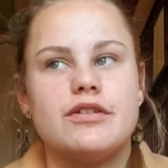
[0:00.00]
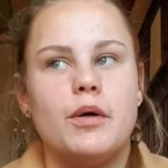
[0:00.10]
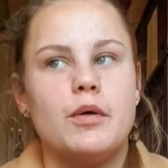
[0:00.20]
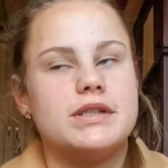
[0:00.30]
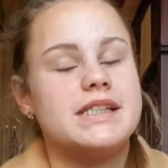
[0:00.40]

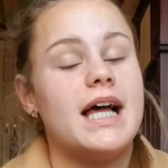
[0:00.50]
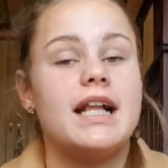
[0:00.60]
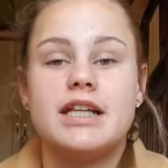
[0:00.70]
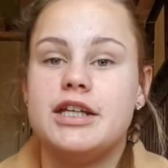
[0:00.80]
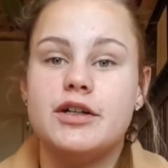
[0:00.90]
or tell
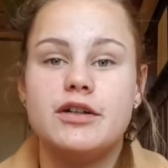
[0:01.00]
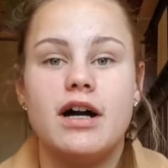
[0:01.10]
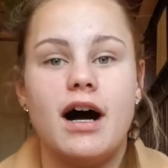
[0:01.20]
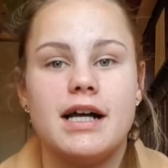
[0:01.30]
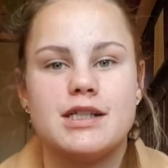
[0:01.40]
you
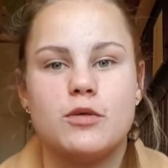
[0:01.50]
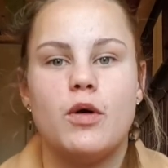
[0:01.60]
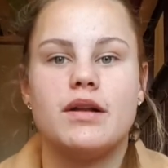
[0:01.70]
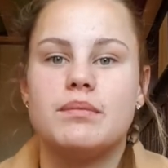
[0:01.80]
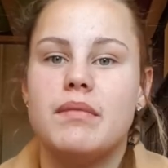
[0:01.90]
guys
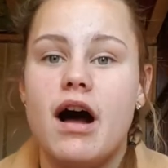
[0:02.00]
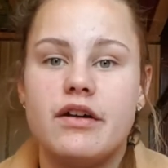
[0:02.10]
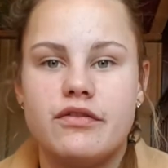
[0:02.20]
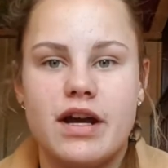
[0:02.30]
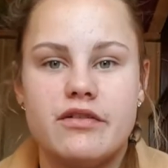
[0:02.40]
what my
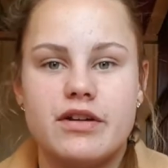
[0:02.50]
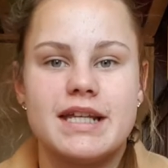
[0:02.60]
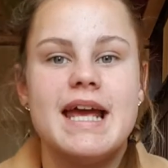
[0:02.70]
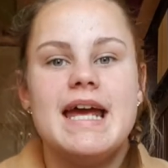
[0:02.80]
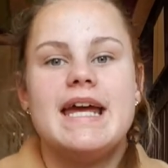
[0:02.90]
favorite
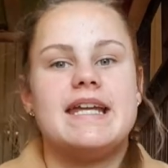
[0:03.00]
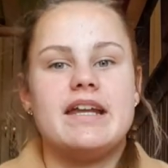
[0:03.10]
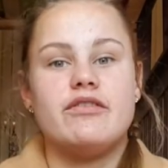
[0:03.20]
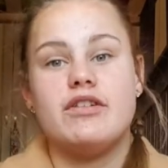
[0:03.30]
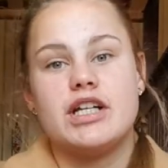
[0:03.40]

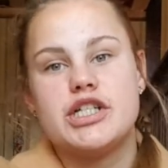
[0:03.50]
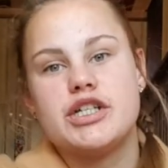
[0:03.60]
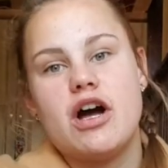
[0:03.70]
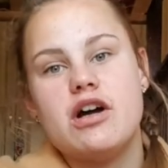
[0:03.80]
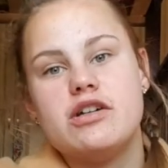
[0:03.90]
Netflix
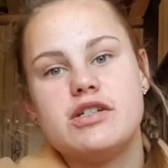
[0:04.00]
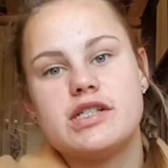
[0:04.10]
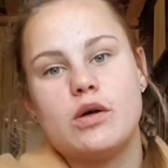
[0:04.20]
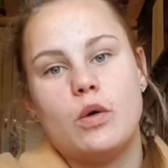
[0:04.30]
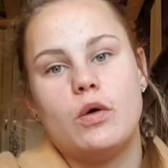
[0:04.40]
shows
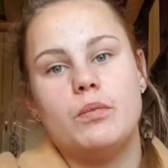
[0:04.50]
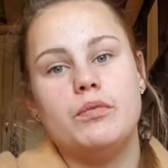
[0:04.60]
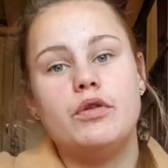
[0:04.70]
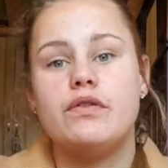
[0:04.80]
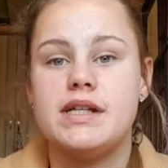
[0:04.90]
or
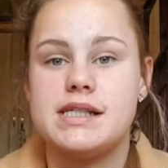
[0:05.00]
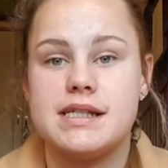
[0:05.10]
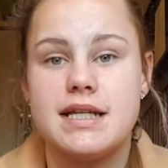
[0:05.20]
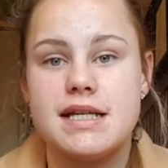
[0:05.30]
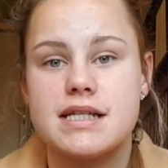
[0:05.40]
movies
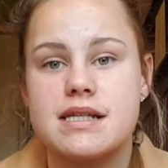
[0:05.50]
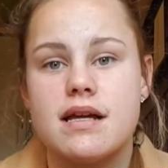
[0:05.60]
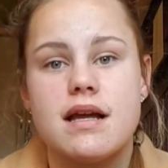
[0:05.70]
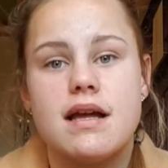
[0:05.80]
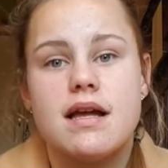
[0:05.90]
is,
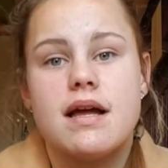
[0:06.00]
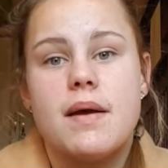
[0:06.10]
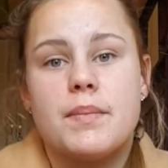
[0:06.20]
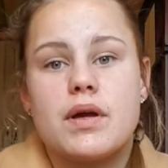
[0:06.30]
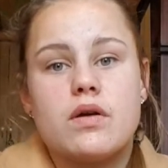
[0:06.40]

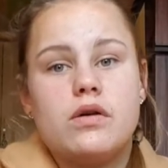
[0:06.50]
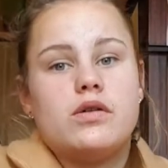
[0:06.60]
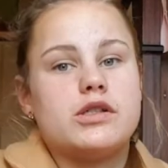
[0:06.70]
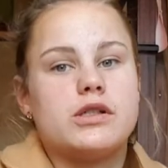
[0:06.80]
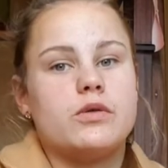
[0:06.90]

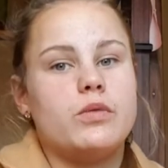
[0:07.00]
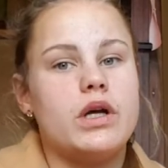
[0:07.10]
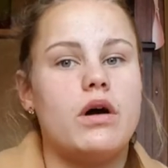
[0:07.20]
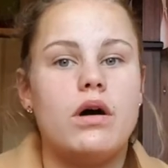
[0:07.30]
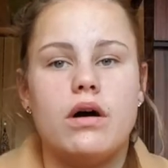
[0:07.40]
because we
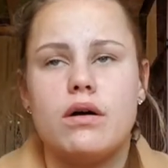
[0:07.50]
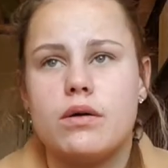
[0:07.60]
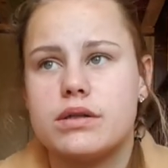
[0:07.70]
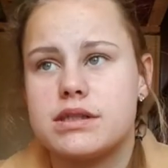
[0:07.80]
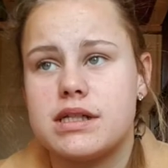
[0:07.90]
are,
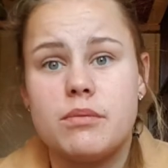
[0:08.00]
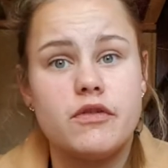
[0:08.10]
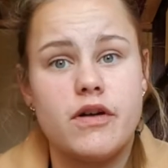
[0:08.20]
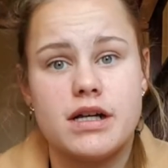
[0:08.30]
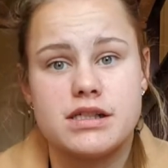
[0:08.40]
some
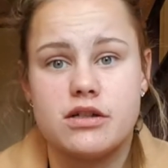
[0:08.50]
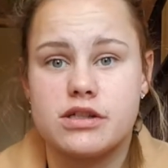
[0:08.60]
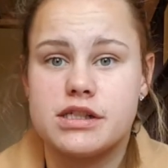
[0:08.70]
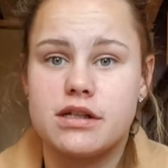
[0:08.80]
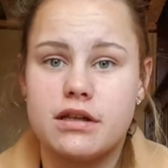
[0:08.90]
of us are
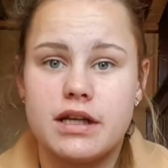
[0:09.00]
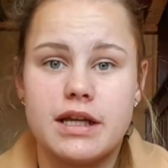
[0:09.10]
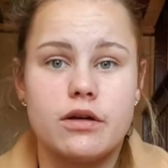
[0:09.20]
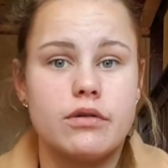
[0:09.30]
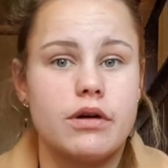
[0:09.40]
still
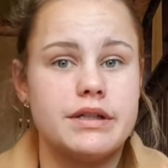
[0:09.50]
in